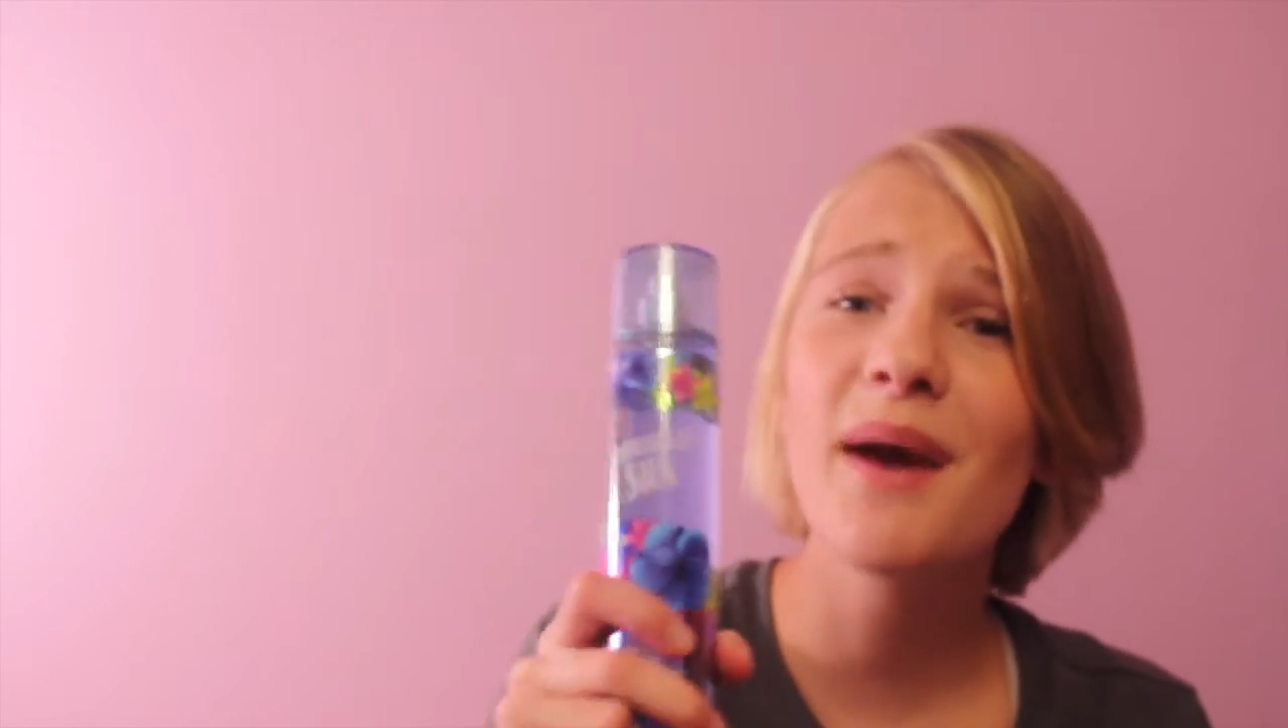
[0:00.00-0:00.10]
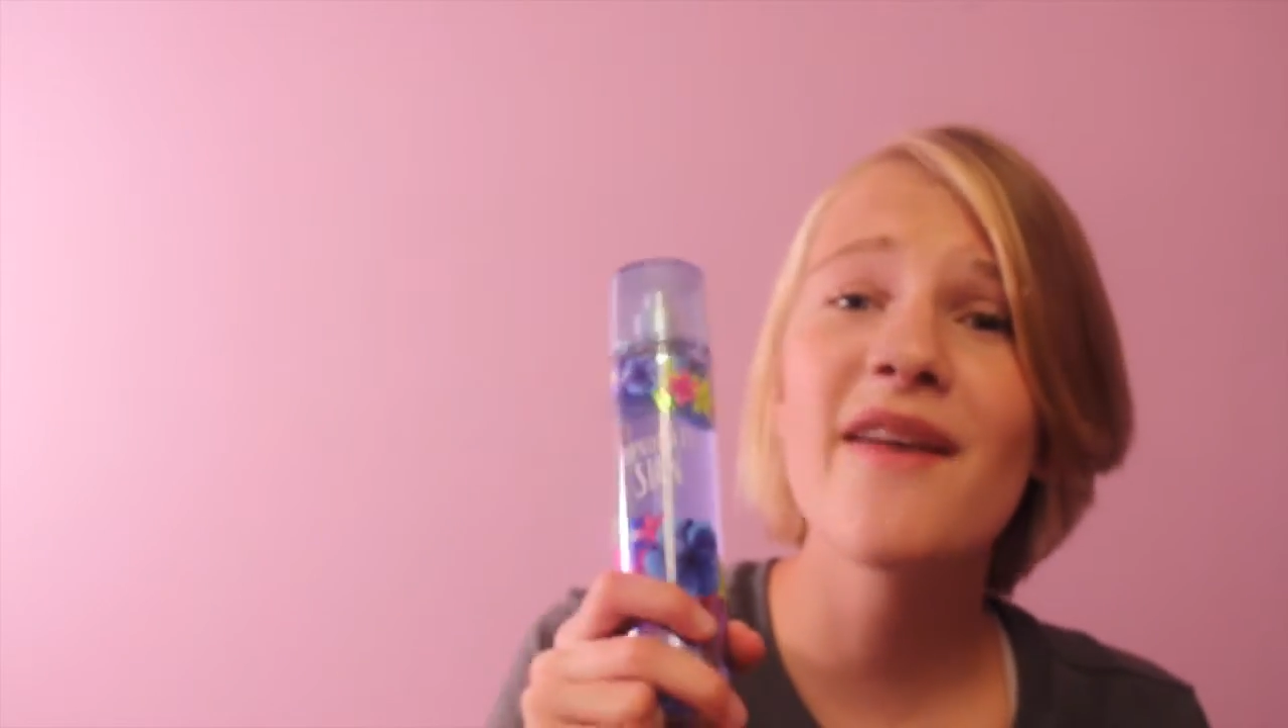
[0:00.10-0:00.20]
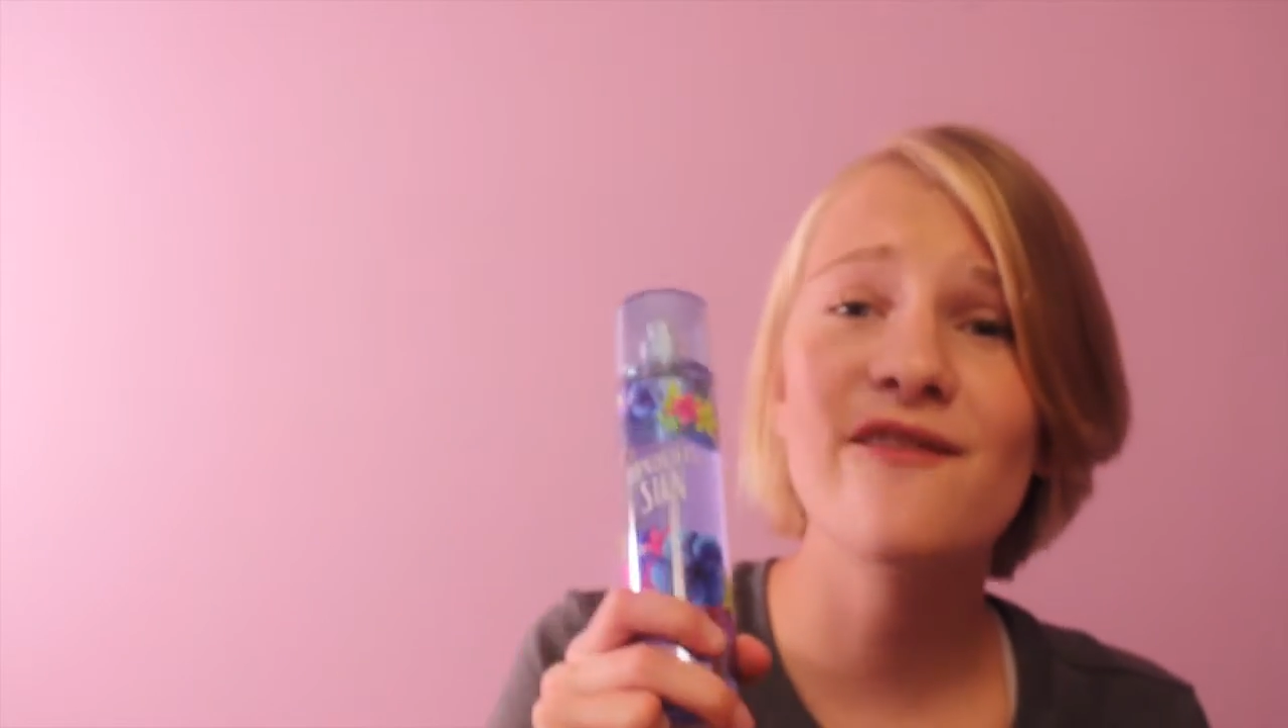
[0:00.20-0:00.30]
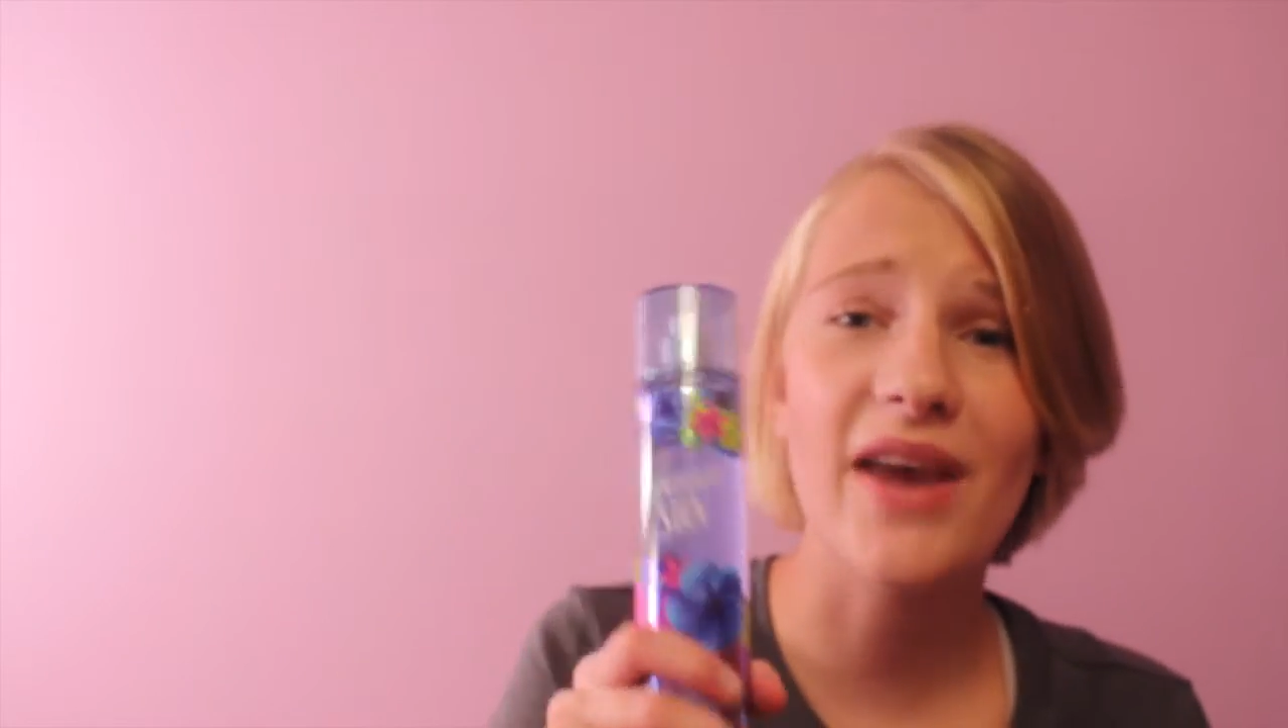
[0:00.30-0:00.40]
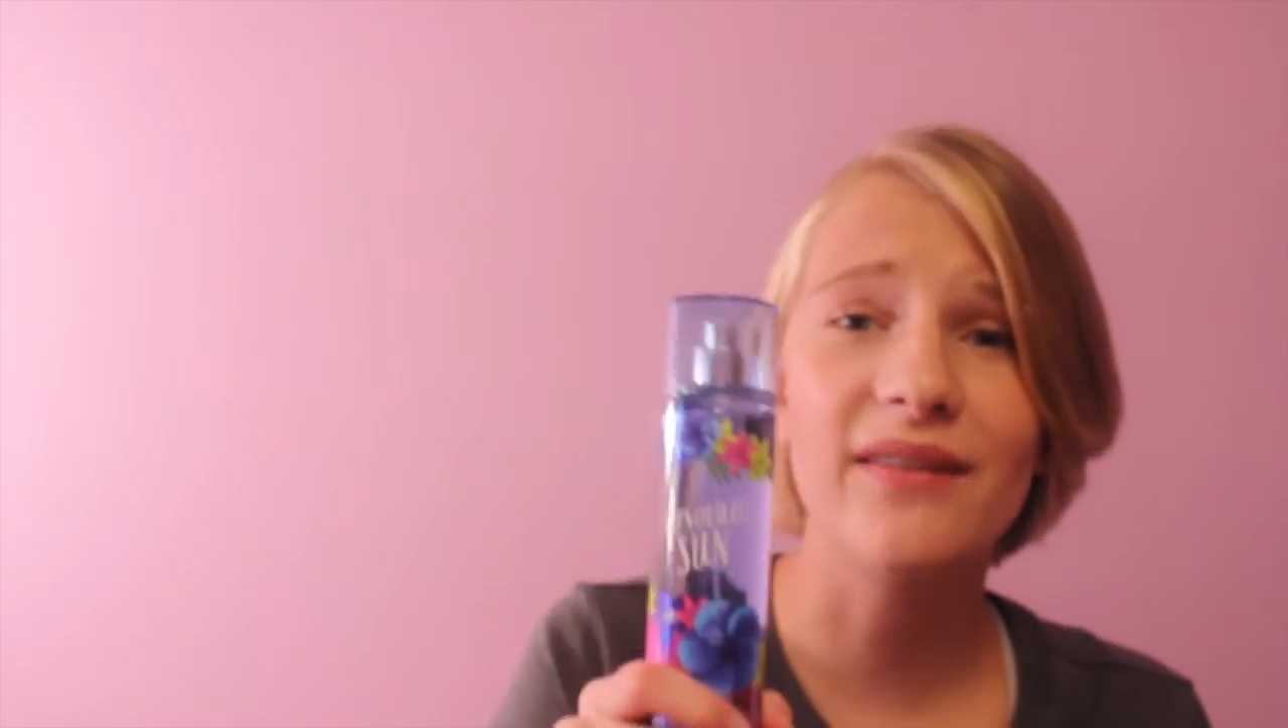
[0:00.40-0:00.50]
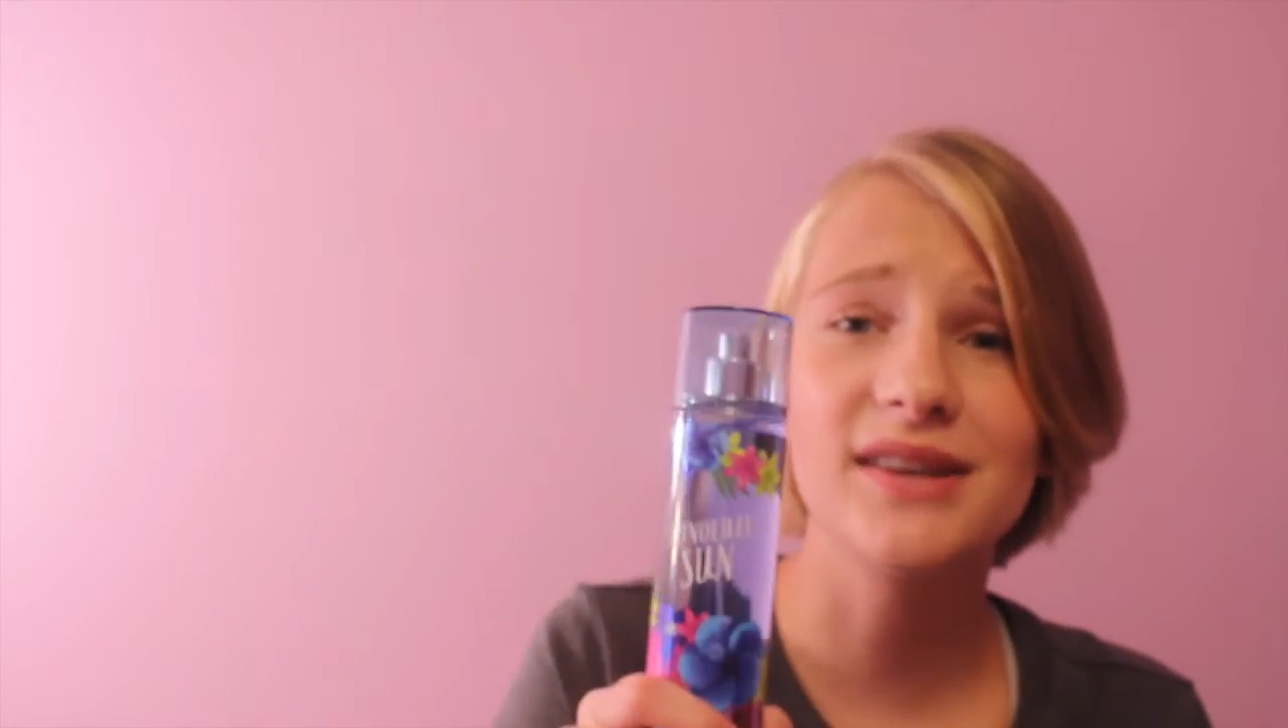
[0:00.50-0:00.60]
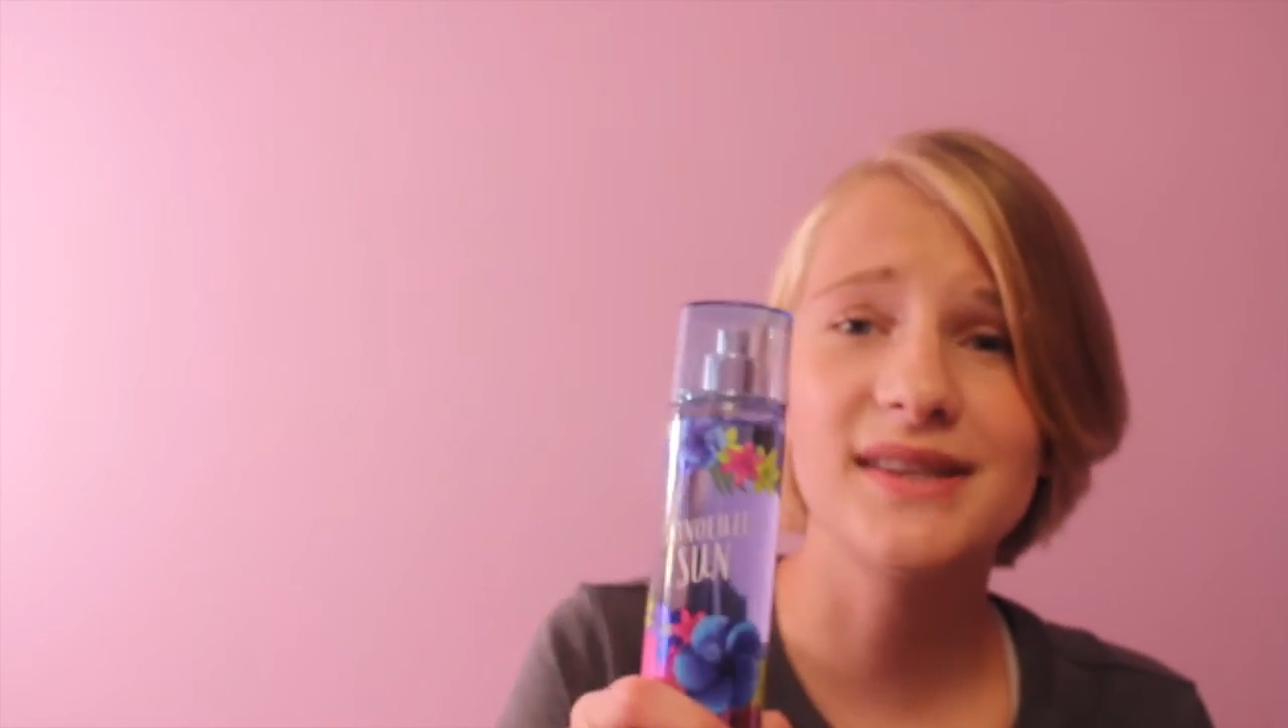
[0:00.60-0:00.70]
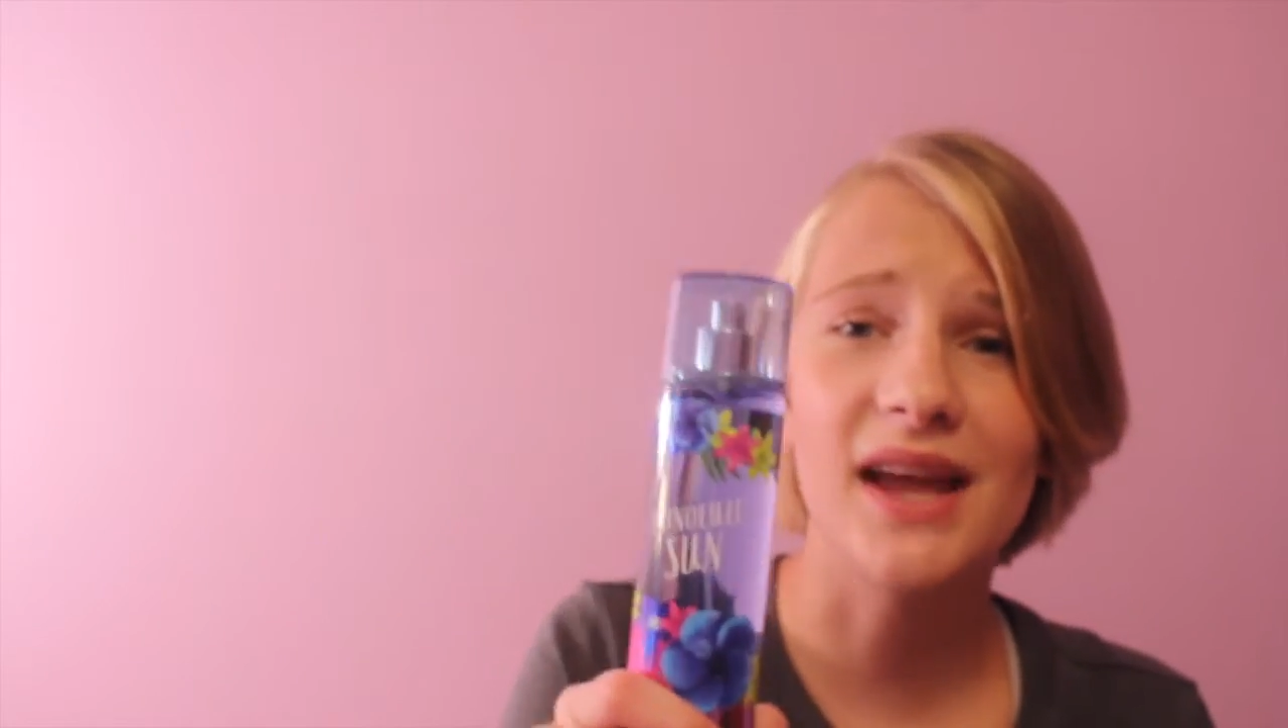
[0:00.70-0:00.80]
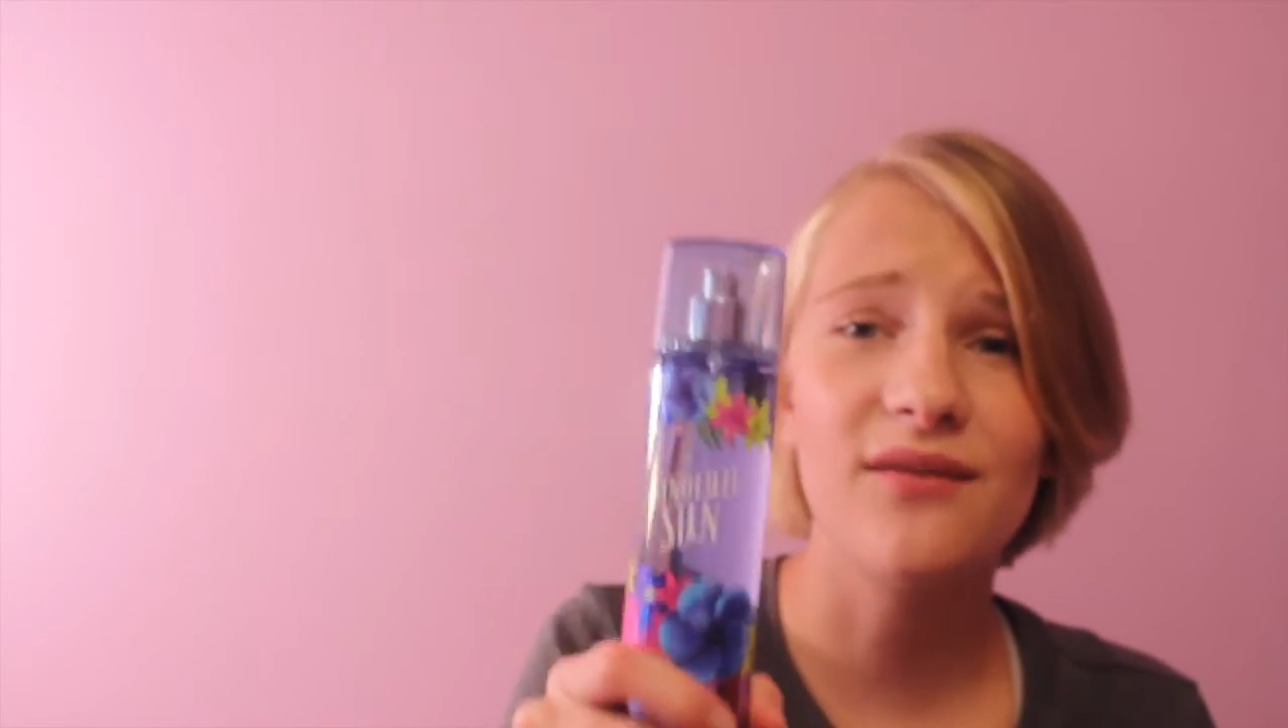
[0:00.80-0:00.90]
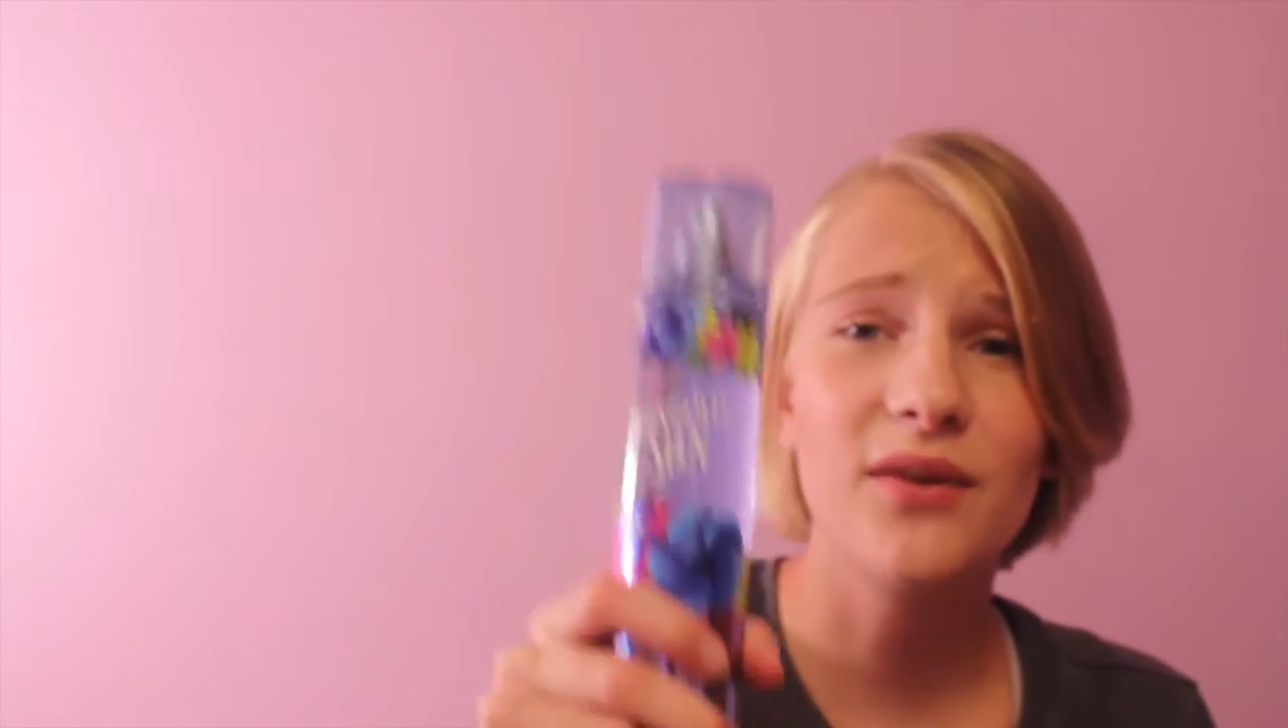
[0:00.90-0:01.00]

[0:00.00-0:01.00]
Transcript: my favorite scent